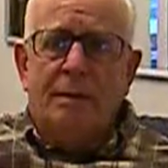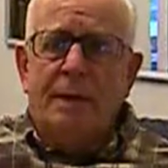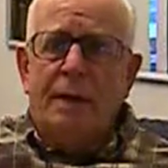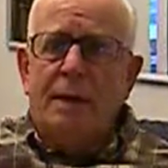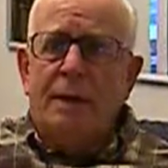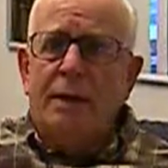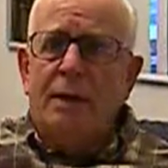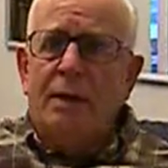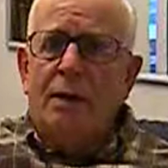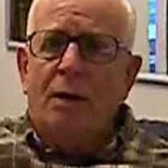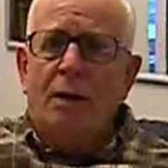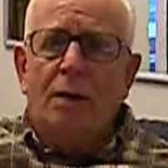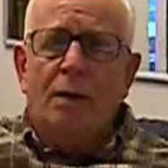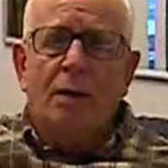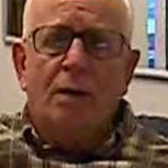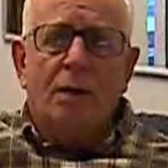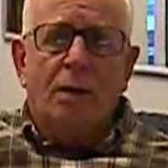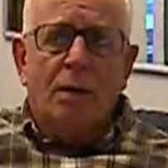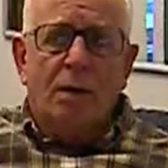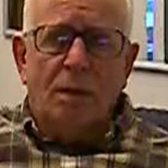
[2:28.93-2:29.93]
They
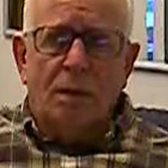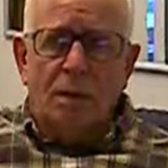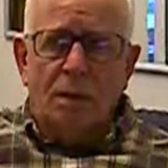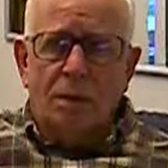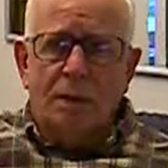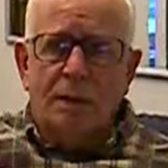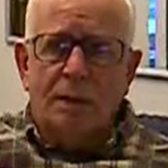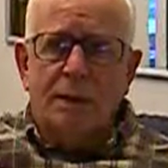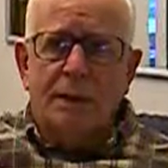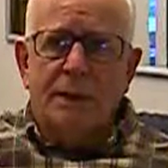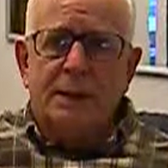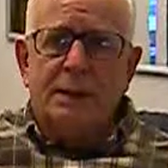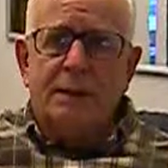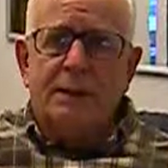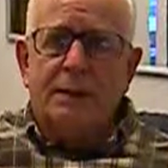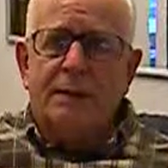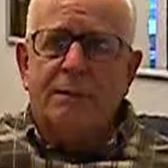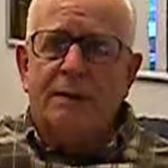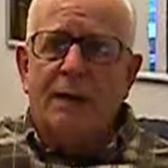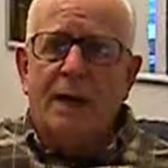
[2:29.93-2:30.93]
are
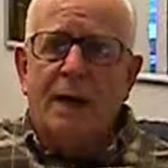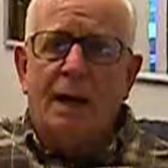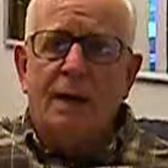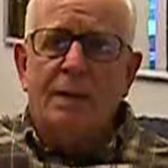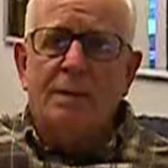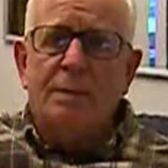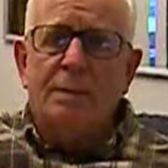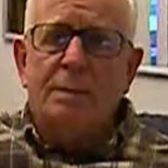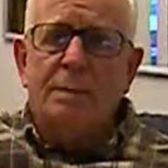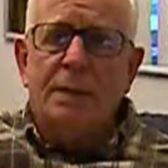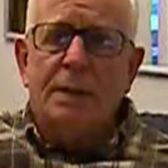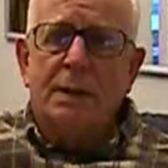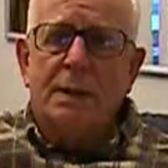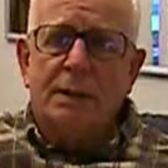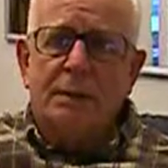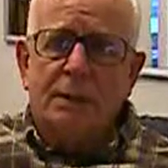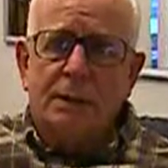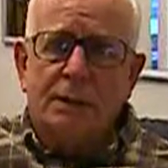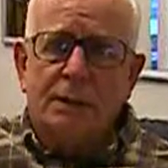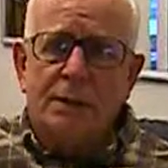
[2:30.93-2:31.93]
clueless of how to
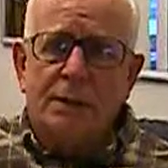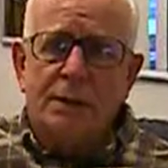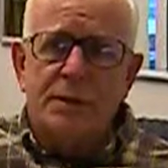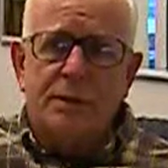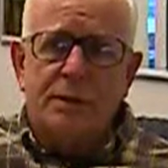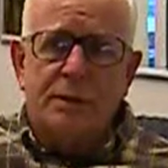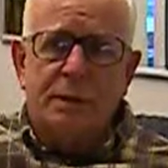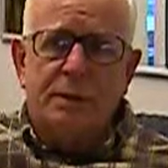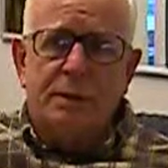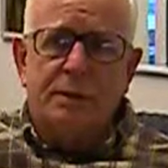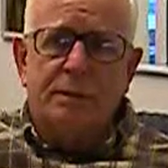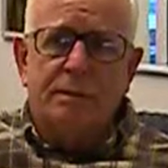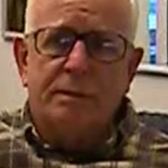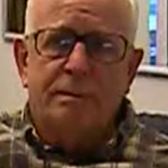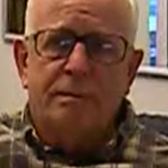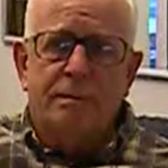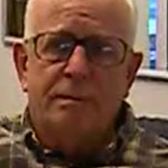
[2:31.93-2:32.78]
become a Christian.